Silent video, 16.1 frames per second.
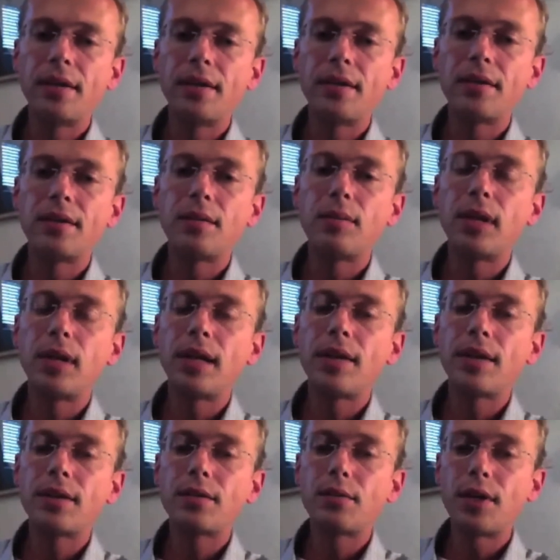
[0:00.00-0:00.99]
the
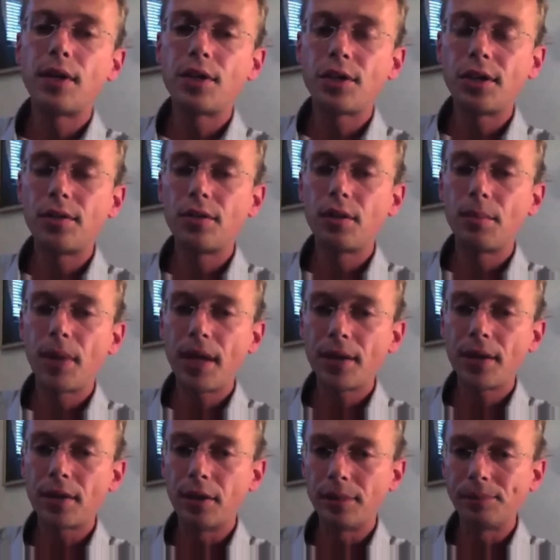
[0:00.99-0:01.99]
plane that crashed into the
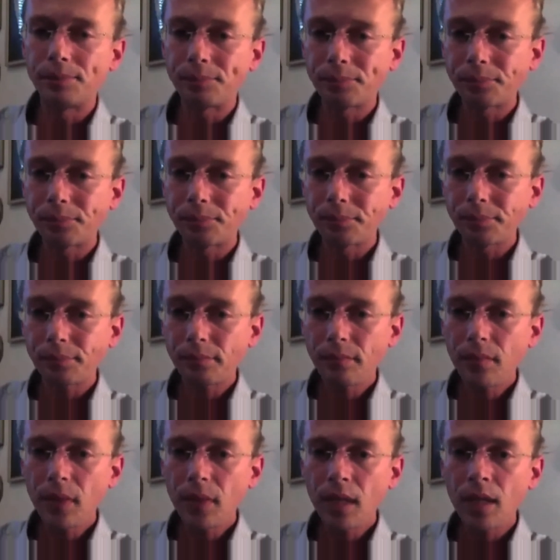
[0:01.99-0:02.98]
Pentagon
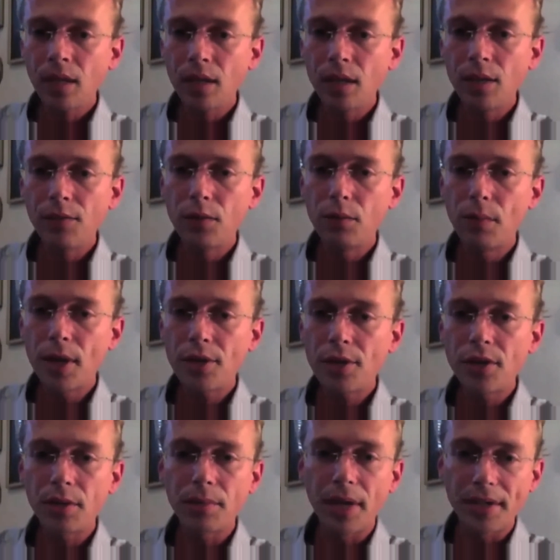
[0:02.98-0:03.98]
if you
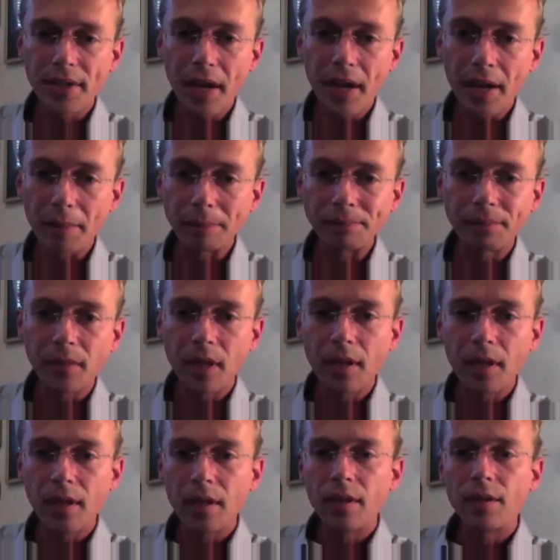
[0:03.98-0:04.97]
measure it by time.
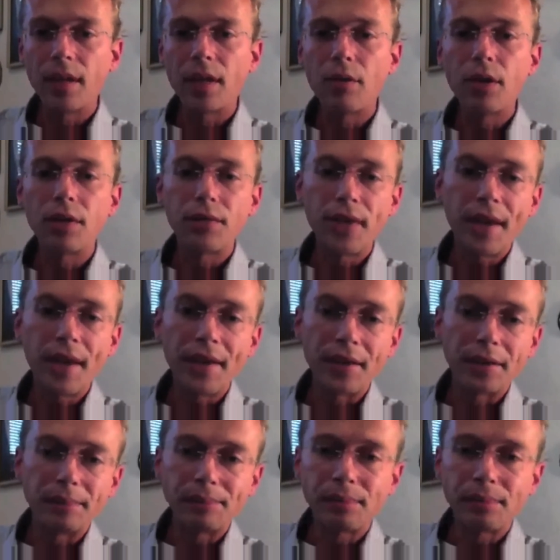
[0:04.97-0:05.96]
They could have
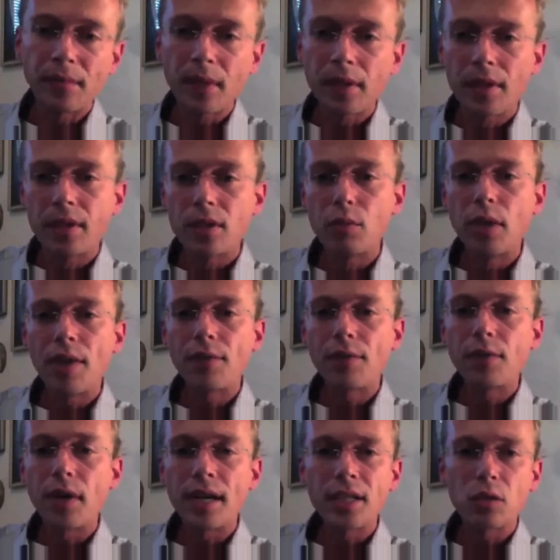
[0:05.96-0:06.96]
done it. So we
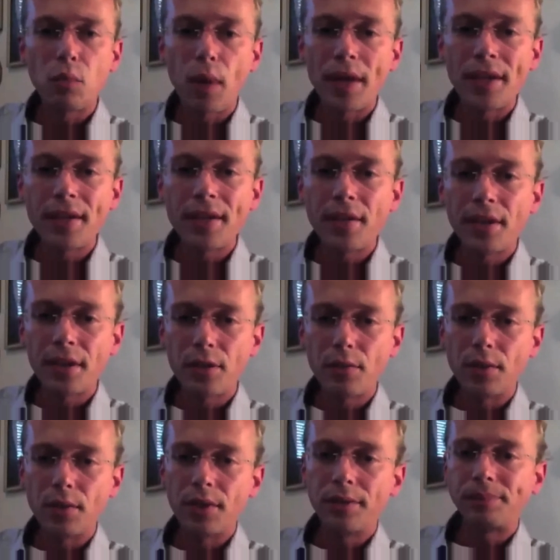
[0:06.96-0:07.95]
have to ask, why didn't they
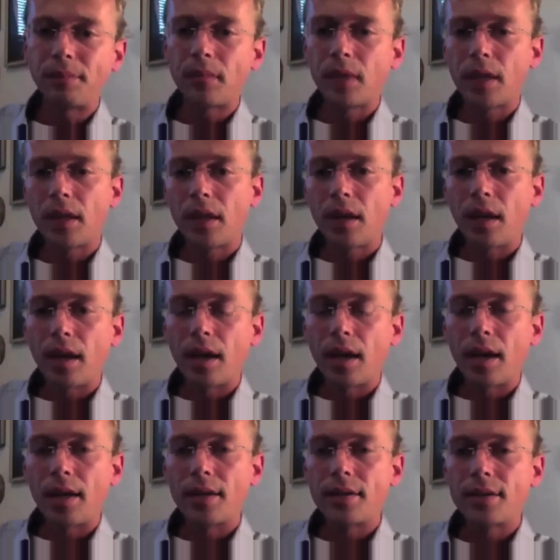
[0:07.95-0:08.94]
do it?
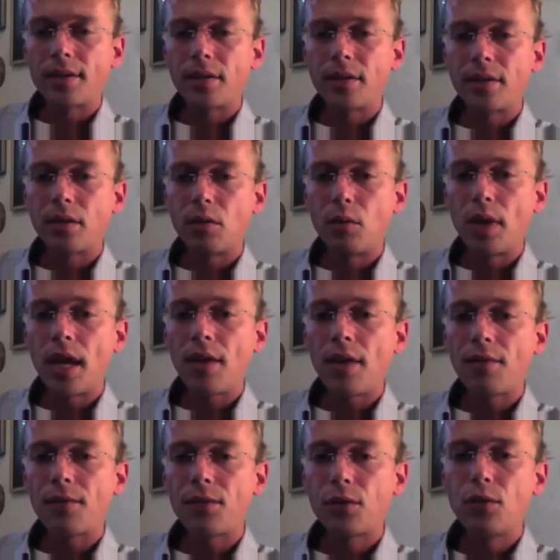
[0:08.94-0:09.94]
And we
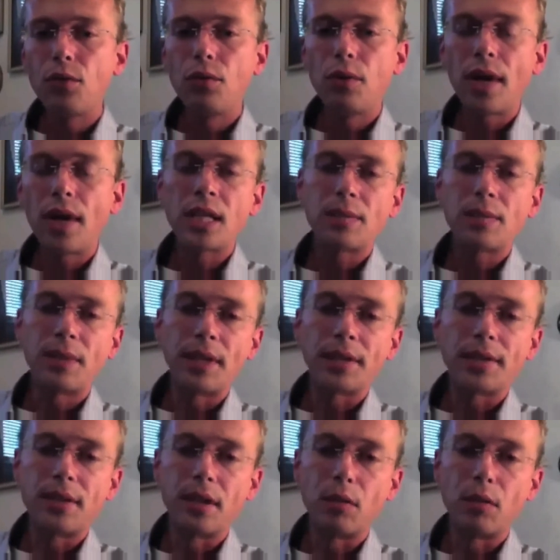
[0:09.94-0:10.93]
have two
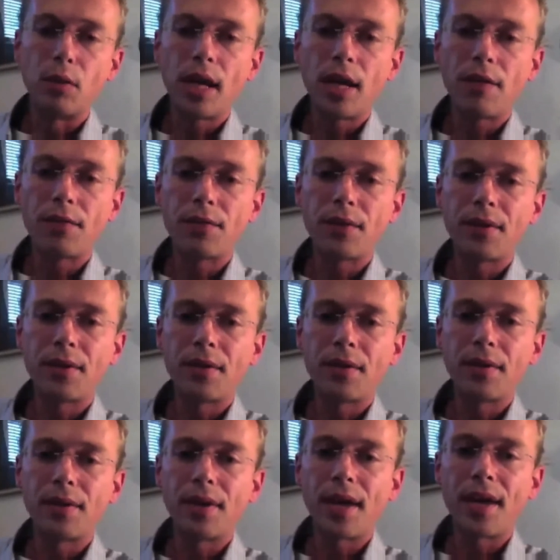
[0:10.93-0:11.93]
aspects here. We have
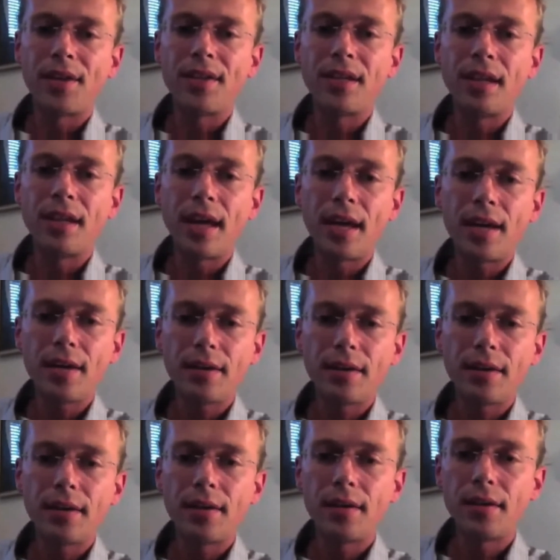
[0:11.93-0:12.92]
a
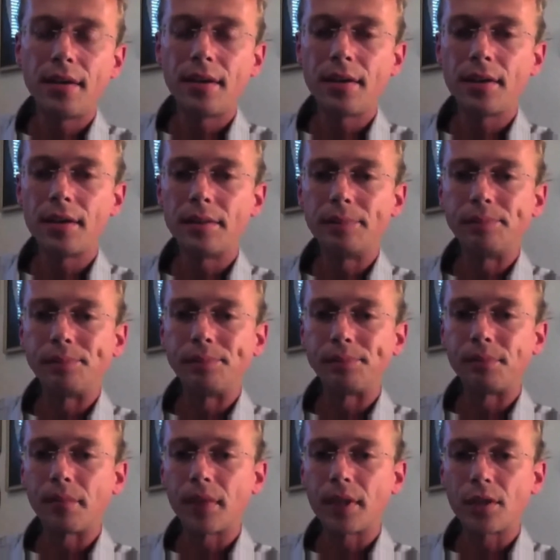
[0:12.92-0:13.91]
delay in
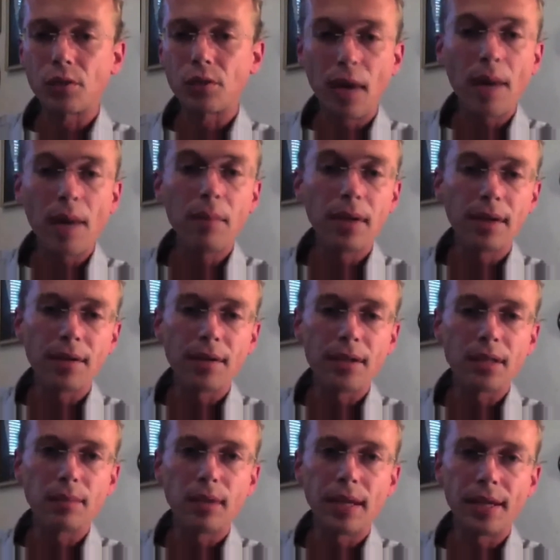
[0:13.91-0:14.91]
scrambling
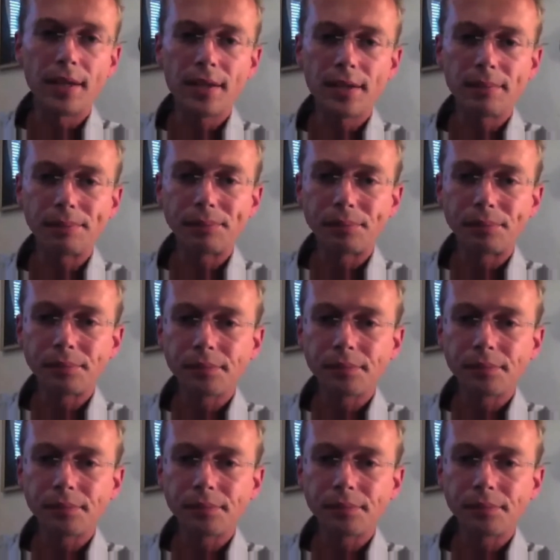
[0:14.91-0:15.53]
these planes.